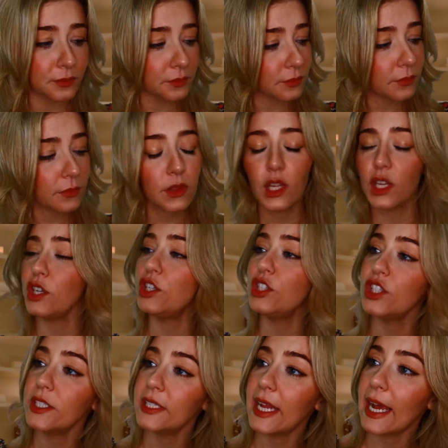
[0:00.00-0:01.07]
you can
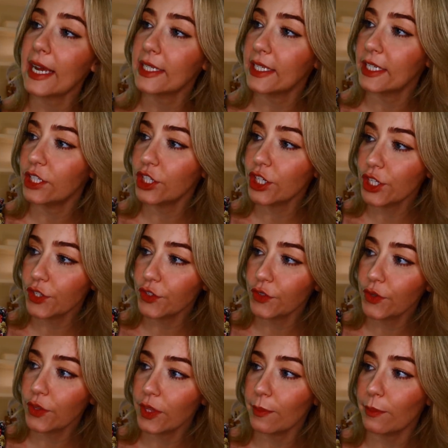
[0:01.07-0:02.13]
just exit just
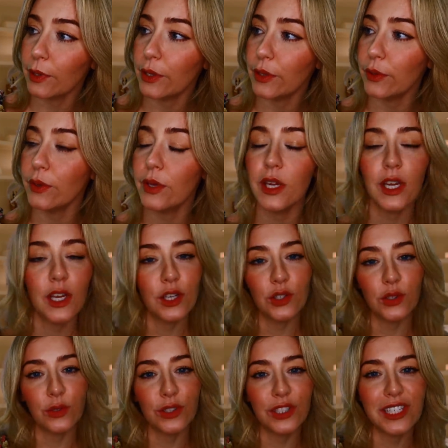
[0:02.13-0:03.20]
through the blue
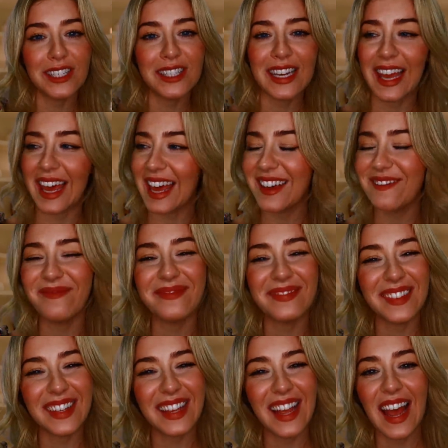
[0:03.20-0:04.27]
door just here,
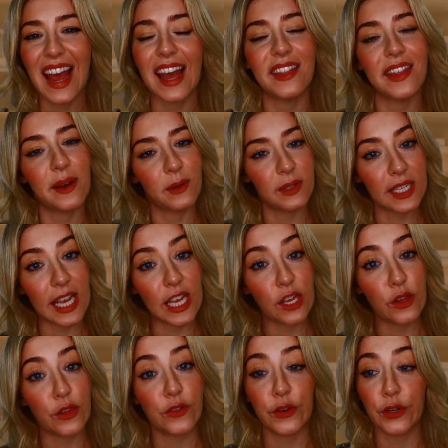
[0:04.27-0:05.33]
and that will take
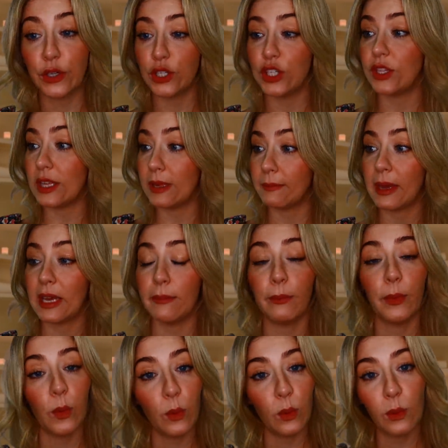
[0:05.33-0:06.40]
you through to the main
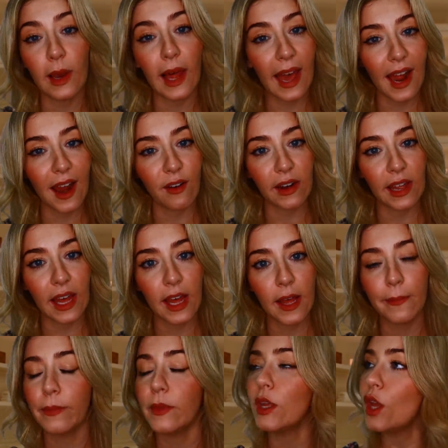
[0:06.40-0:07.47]
pool area.
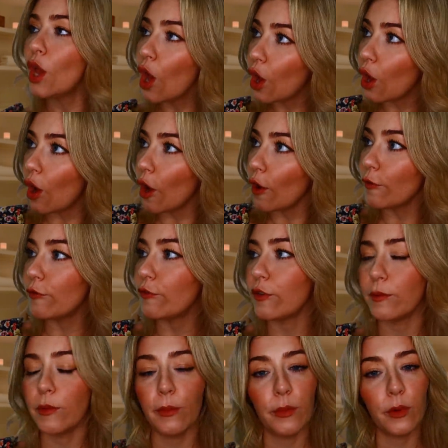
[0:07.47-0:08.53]
Off
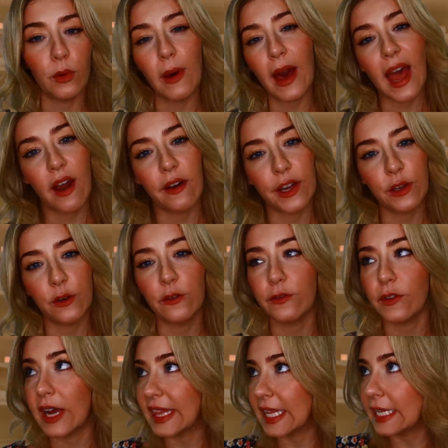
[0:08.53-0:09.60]
from the pool area, you'll
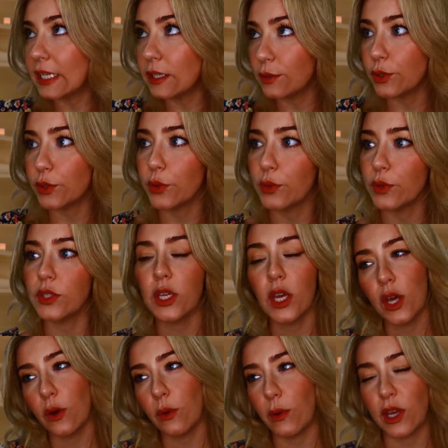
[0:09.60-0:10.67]
find the little doors
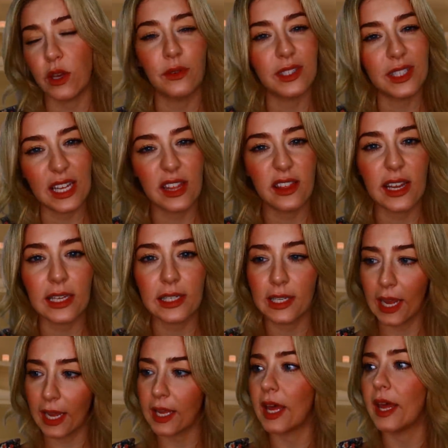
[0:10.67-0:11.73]
where you'll see things
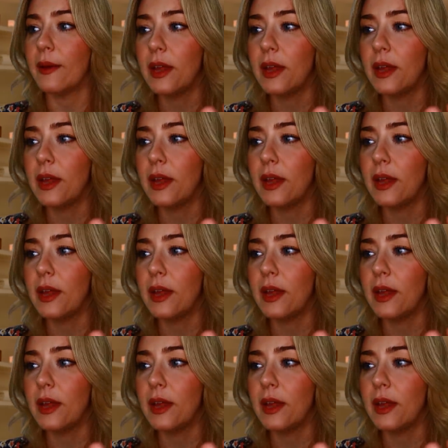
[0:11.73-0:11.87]
like